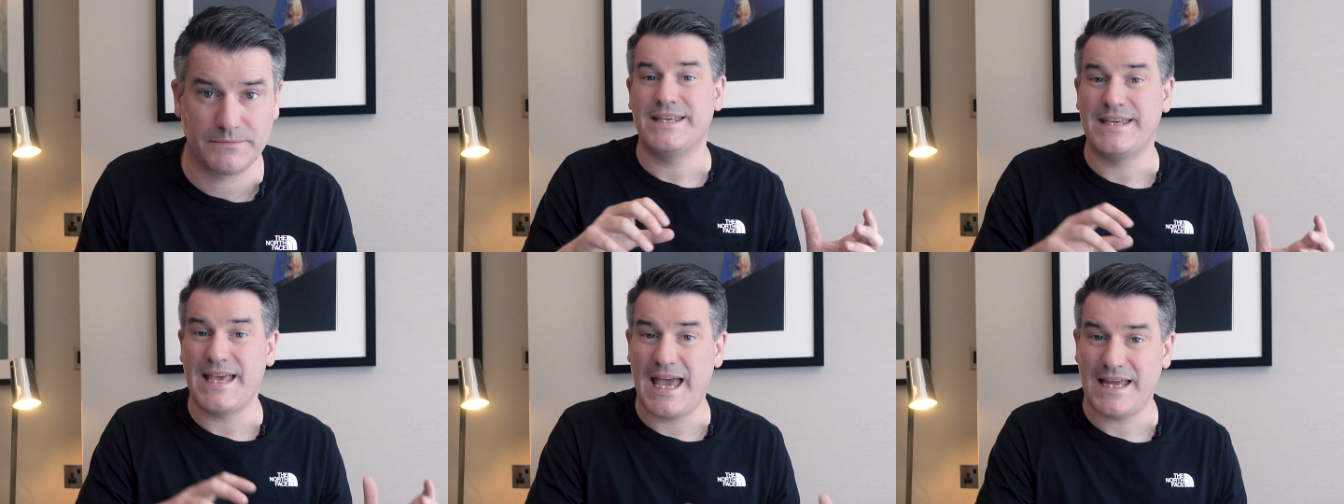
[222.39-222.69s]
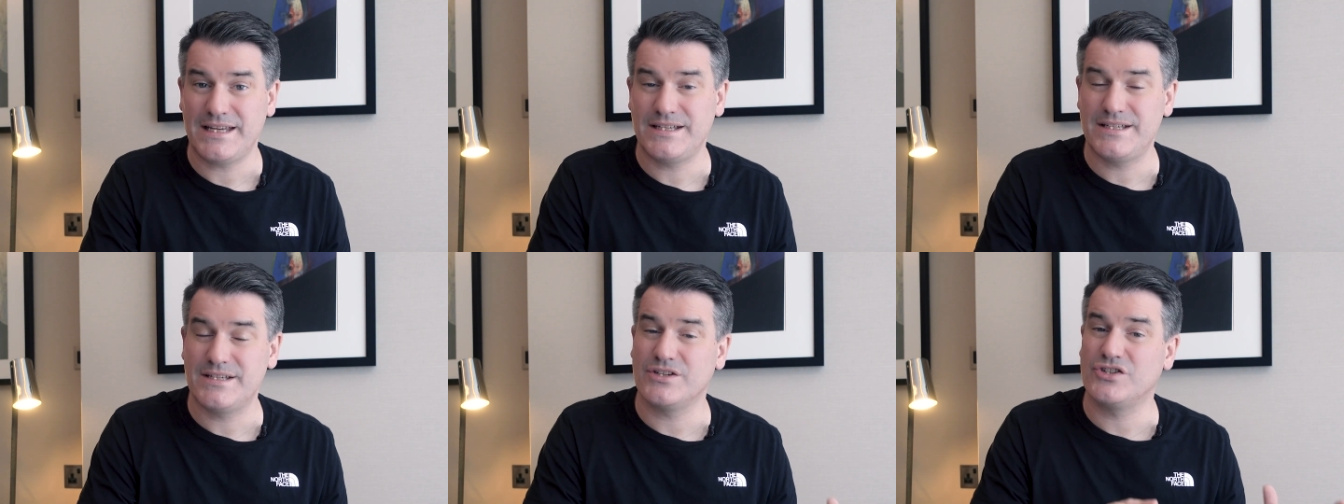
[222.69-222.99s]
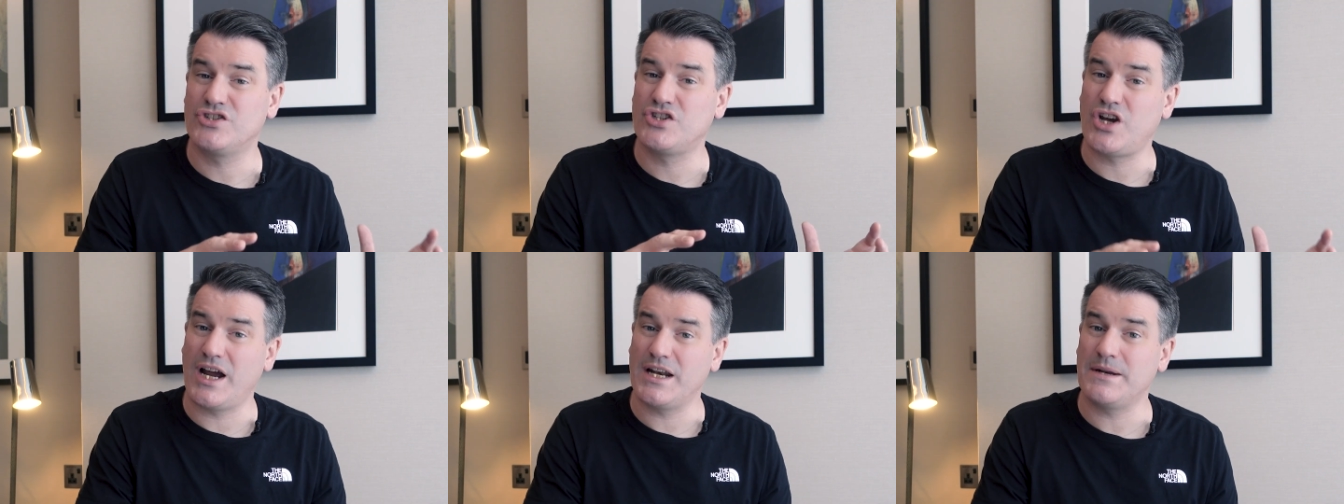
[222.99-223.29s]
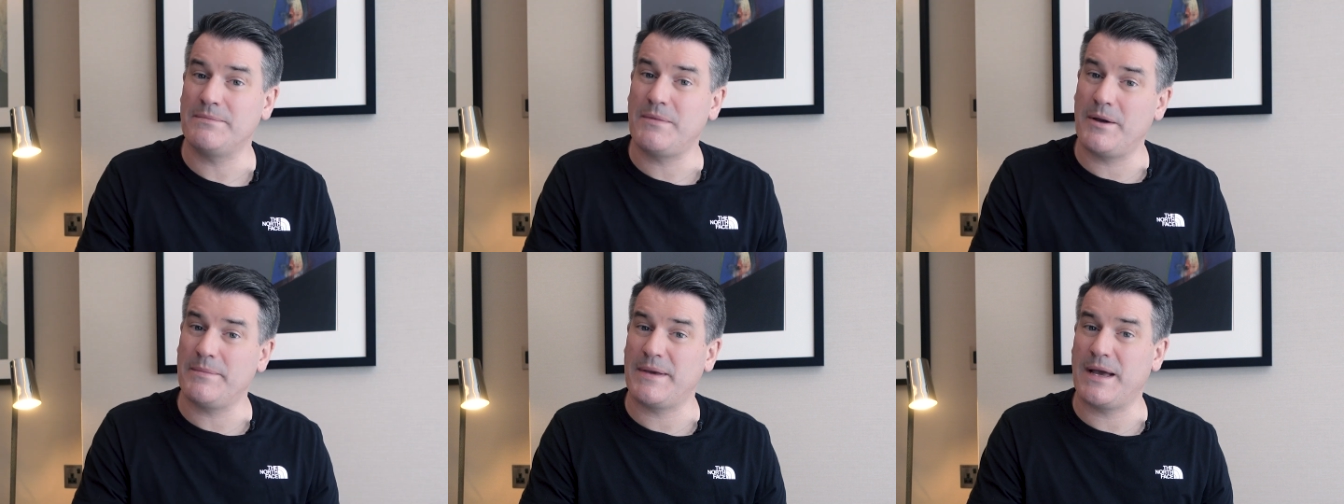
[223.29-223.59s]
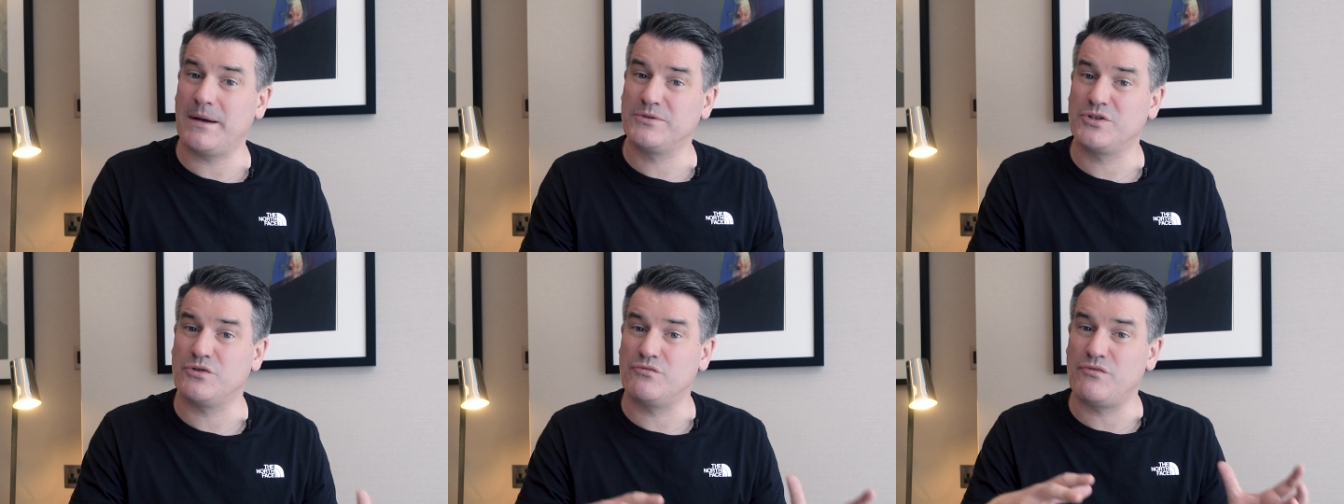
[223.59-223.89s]
Yes, China might be
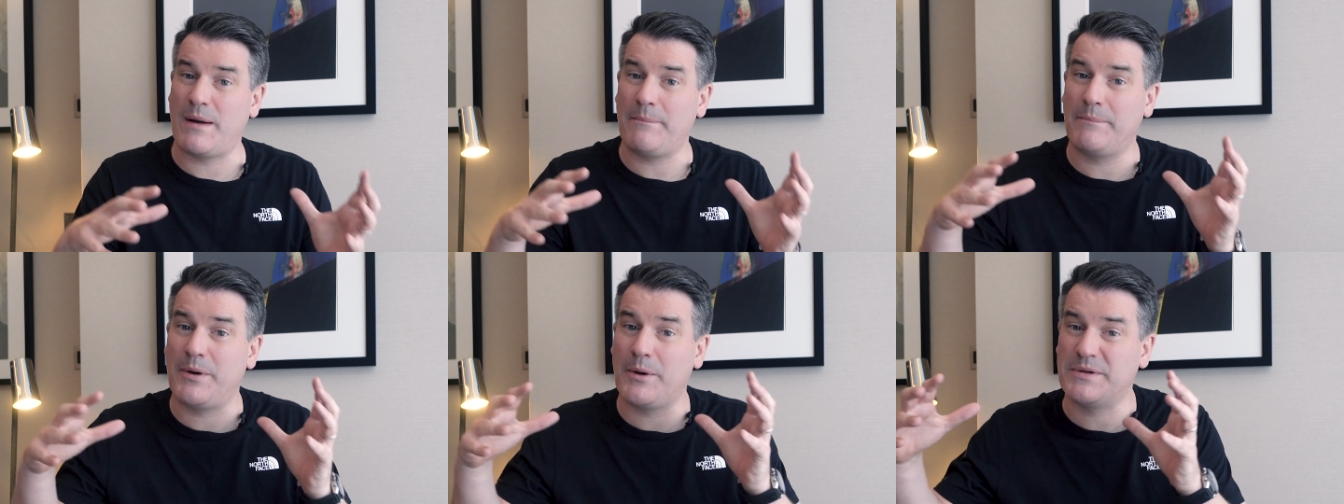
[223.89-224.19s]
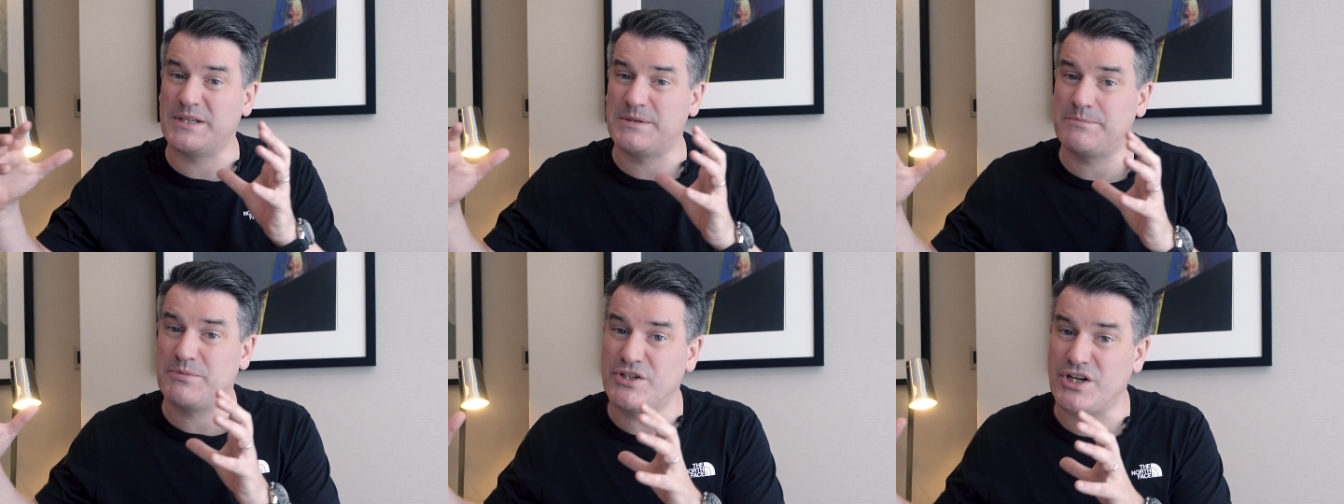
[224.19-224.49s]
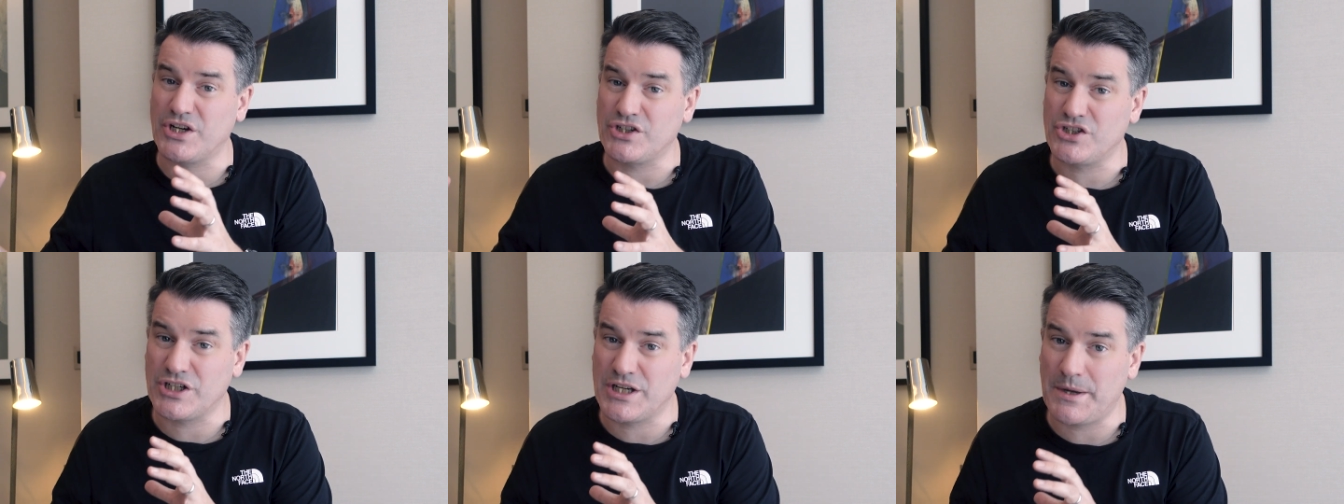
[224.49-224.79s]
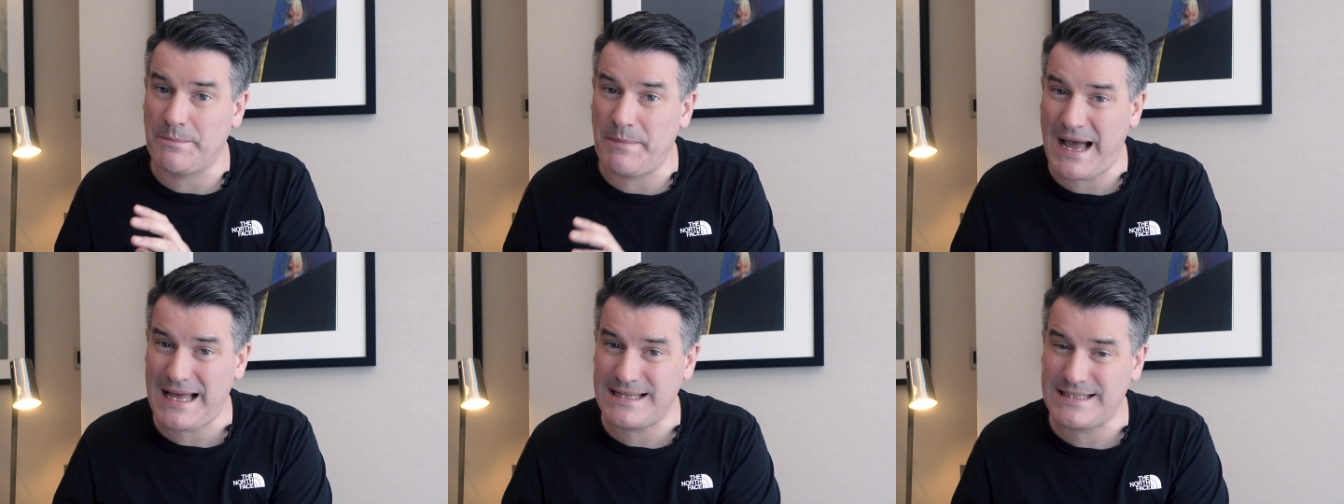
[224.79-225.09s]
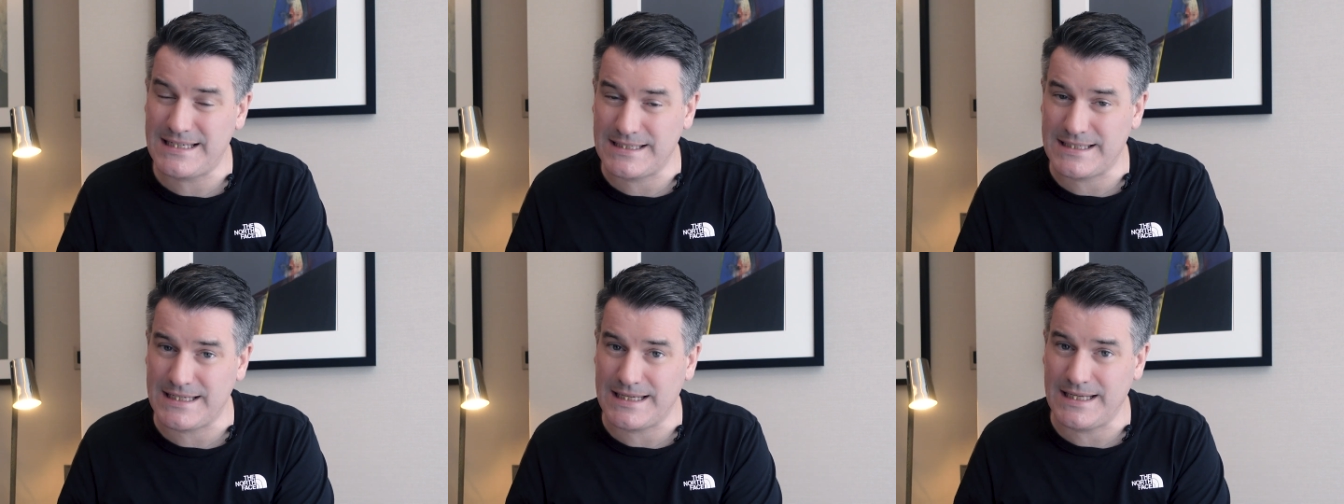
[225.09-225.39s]
able to ramp up its production
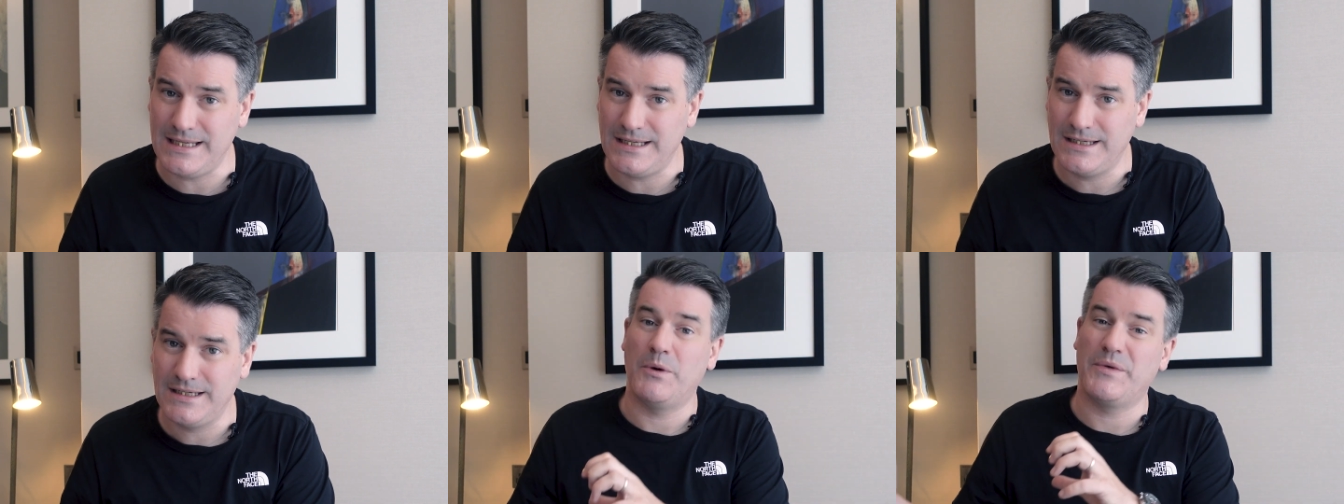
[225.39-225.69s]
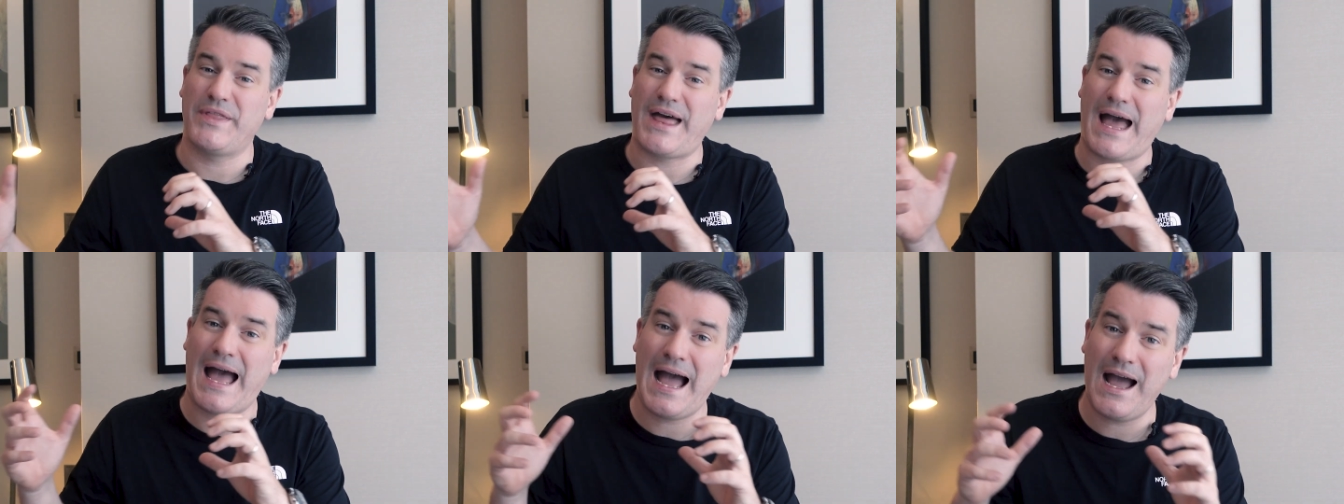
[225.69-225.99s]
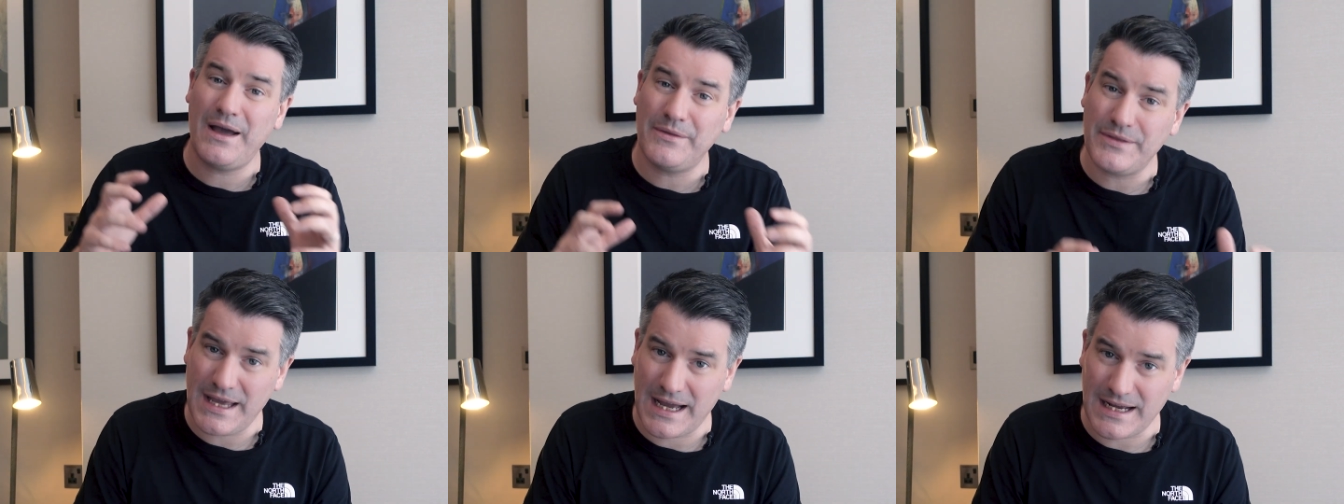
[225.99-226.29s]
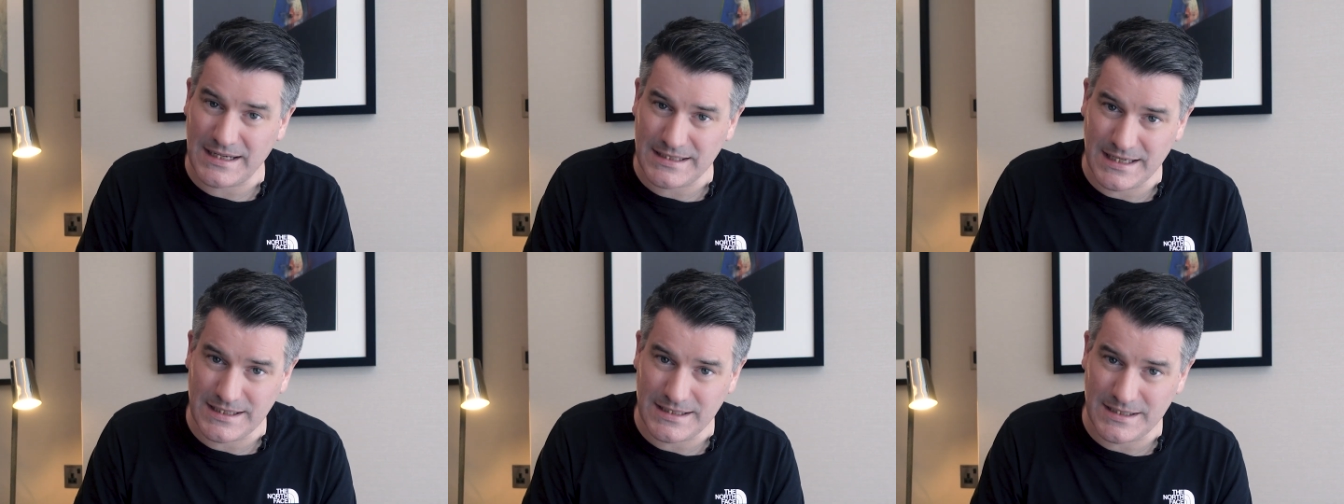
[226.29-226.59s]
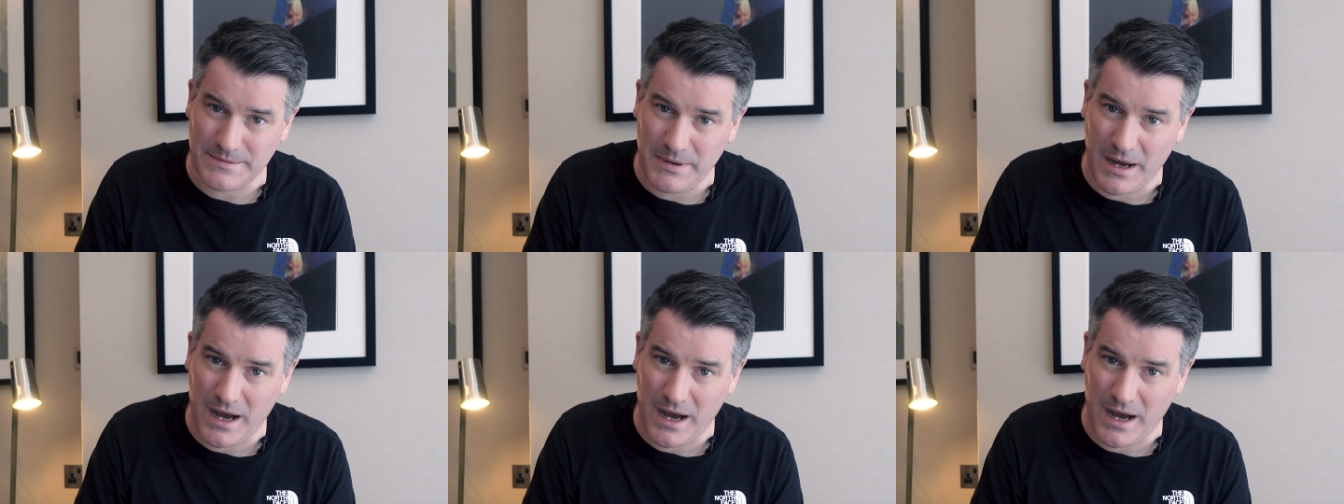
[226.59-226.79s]
capacity, but without the access to